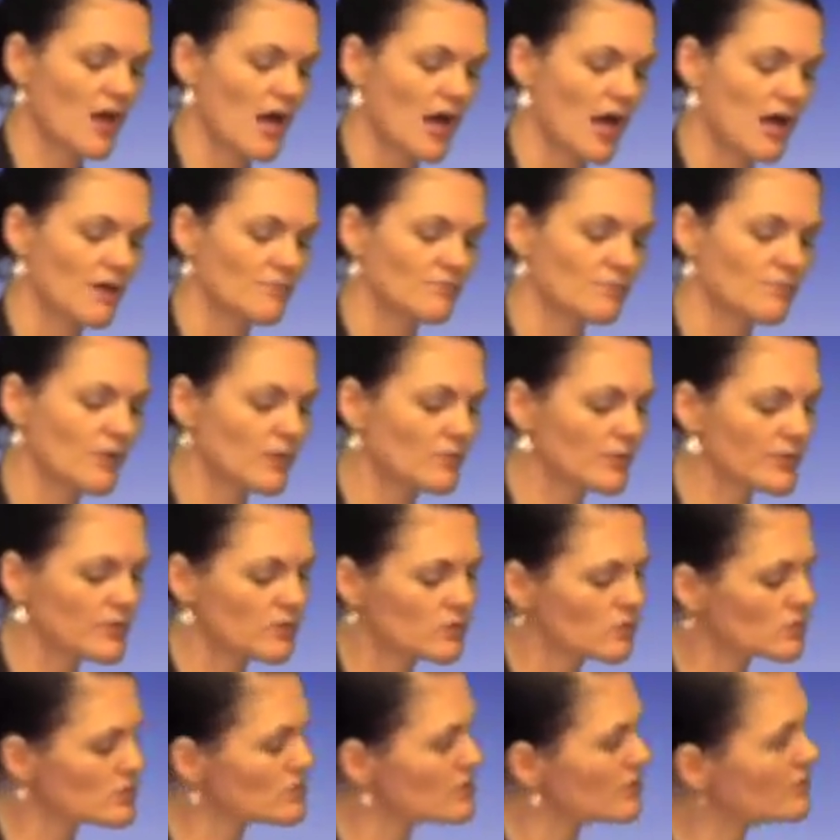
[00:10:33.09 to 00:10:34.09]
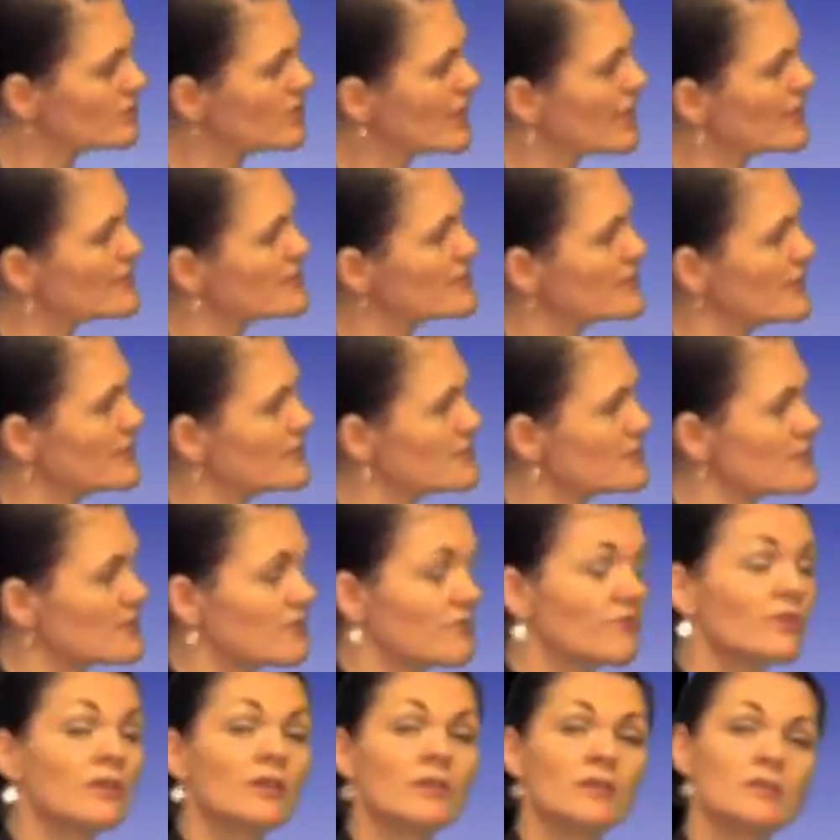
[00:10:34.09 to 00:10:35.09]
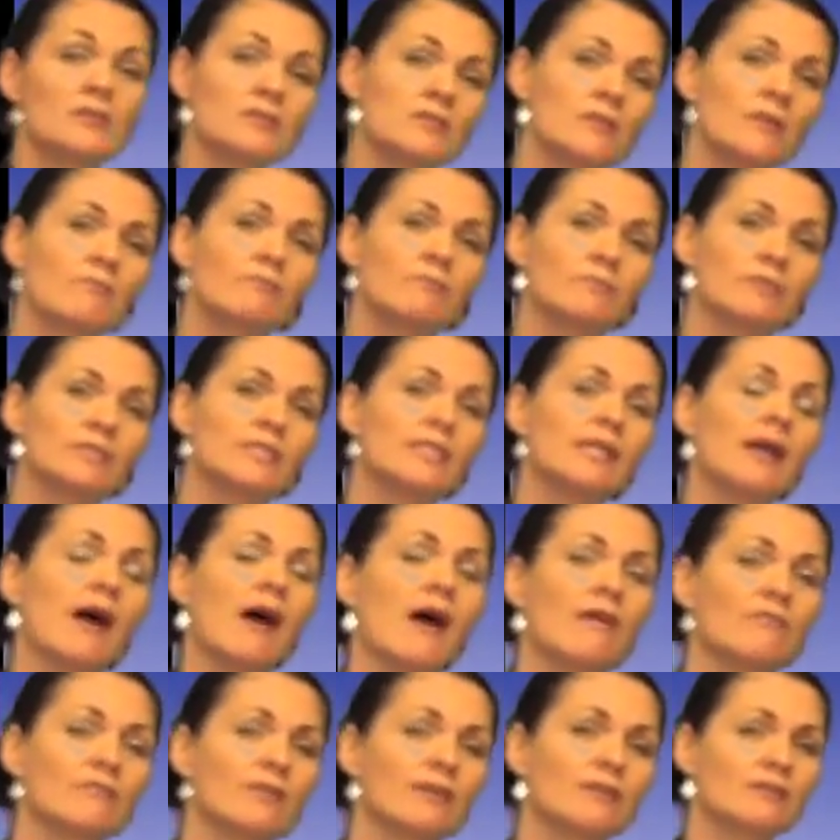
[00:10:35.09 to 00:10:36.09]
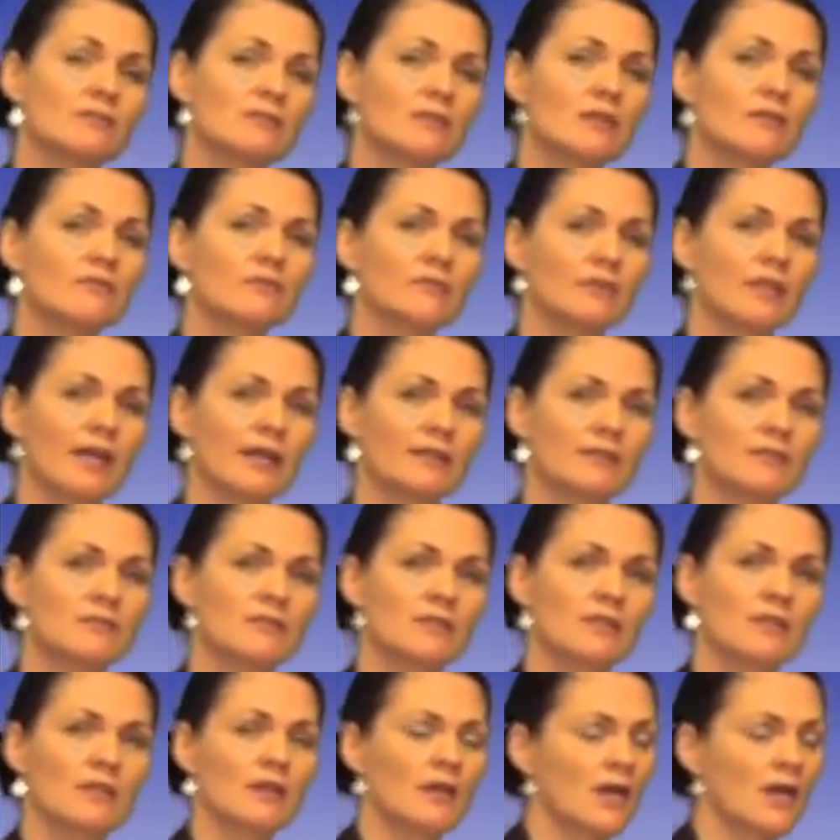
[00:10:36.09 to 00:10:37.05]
But we also get a sense of somebody having done that